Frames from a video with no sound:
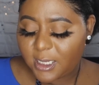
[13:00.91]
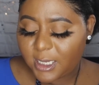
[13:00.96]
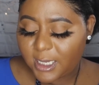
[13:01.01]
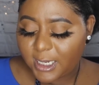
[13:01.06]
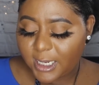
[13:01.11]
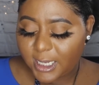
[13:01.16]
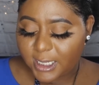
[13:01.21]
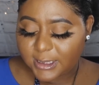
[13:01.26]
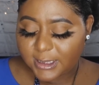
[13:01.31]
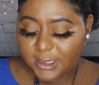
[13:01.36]
it
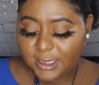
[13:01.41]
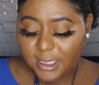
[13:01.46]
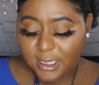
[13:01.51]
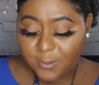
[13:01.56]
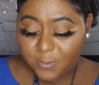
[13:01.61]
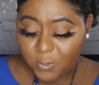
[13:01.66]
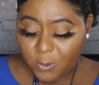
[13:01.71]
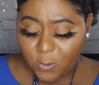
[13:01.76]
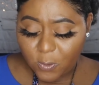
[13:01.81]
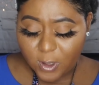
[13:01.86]
has
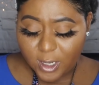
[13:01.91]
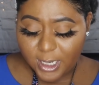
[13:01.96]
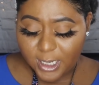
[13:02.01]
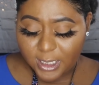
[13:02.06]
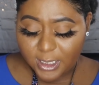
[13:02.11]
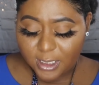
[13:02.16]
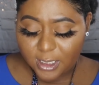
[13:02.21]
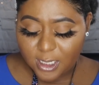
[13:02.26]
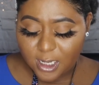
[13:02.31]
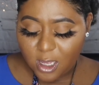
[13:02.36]

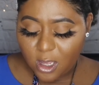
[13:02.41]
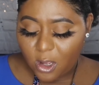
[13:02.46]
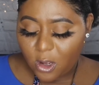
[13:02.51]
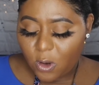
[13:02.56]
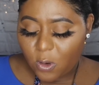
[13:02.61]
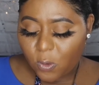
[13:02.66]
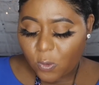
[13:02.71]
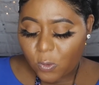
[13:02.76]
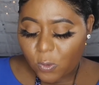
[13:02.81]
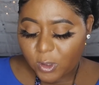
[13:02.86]
kumquat
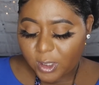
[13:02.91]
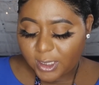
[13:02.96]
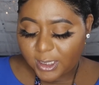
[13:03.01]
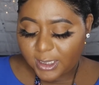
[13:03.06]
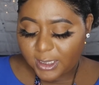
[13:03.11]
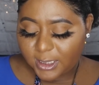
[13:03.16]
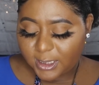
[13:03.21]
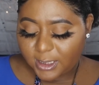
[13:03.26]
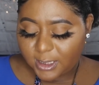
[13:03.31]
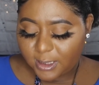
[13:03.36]

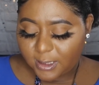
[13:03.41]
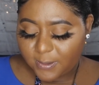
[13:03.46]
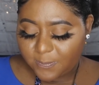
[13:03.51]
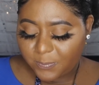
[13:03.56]
orchid